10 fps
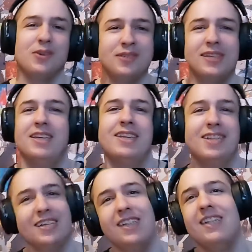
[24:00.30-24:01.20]
okay.
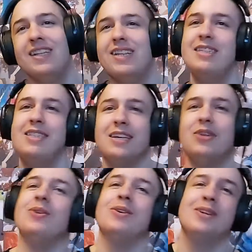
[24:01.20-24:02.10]

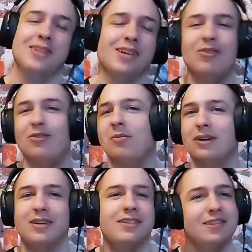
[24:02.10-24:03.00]
Sayu, that's a
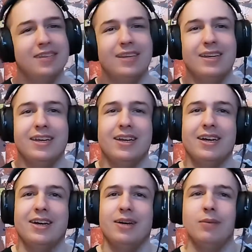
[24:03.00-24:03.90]
surprise.
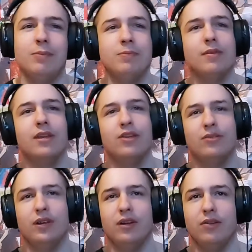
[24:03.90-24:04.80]
You've
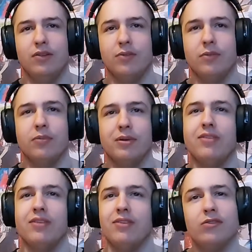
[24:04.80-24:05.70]
had a lot of
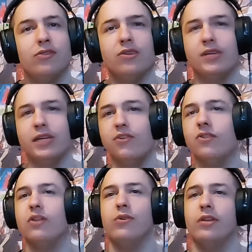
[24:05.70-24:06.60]
responsibility since a young
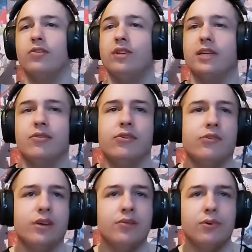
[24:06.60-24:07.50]
age. You had to take care of
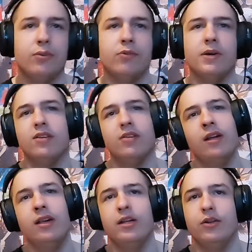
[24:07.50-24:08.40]
yourself for the most part.
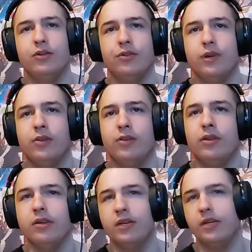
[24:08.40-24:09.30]
Not only you had
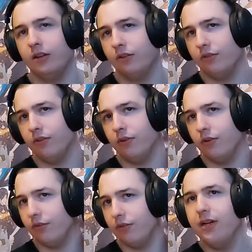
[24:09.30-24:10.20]
the guidance of
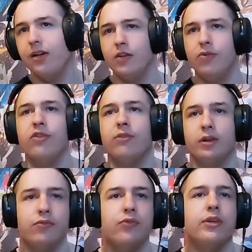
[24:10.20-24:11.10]
others, it was never
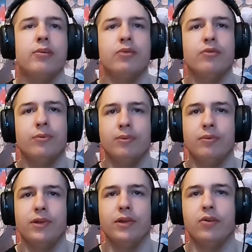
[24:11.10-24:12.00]
enough to keep you from
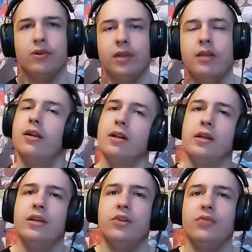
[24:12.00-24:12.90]
feeling lonely.
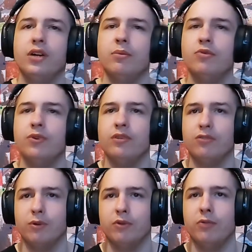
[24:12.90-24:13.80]
You've come to resent
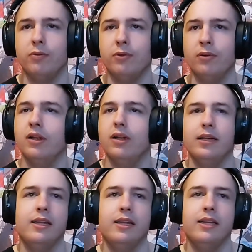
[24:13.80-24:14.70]
some of those people
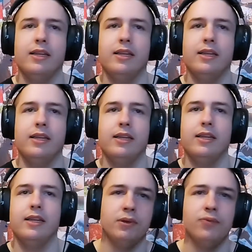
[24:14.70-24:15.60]
and the action that you
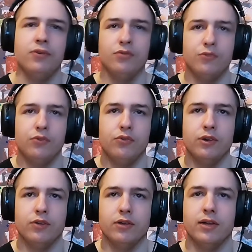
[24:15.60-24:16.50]
have been forced to do
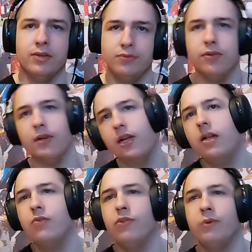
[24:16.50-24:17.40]
throughout your life,
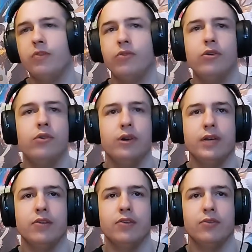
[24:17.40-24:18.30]
which makes you go
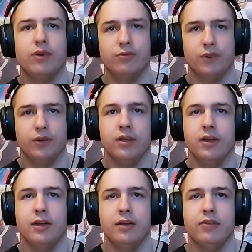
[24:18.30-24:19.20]
against the grain of fun.
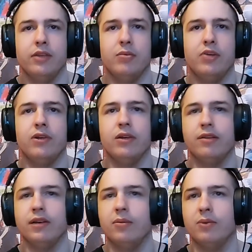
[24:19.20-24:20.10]
This can be great
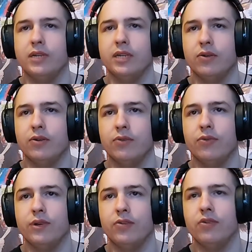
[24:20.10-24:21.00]
at times, but it can also
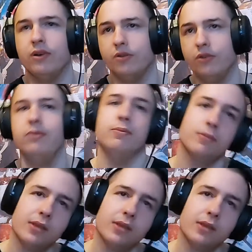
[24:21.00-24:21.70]
frustrate those around you.